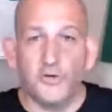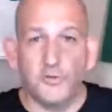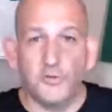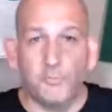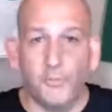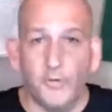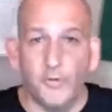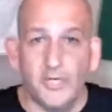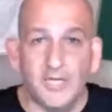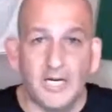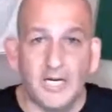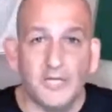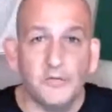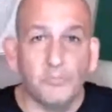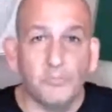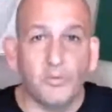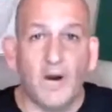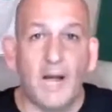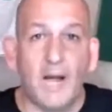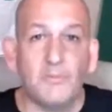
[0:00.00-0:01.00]
you put it on
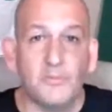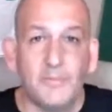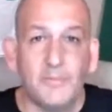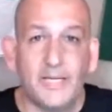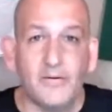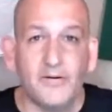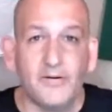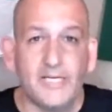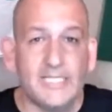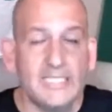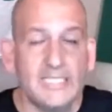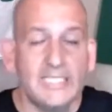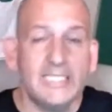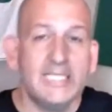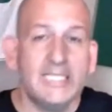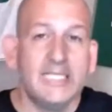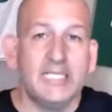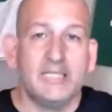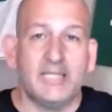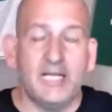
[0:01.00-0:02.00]
your problem area,
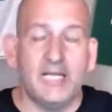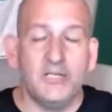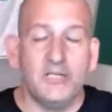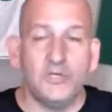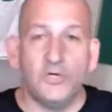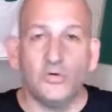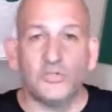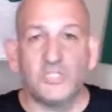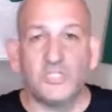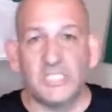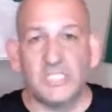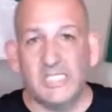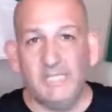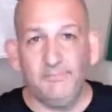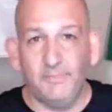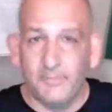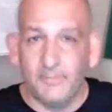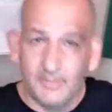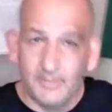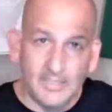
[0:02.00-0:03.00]
then you go to
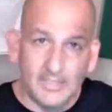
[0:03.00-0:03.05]
sleep,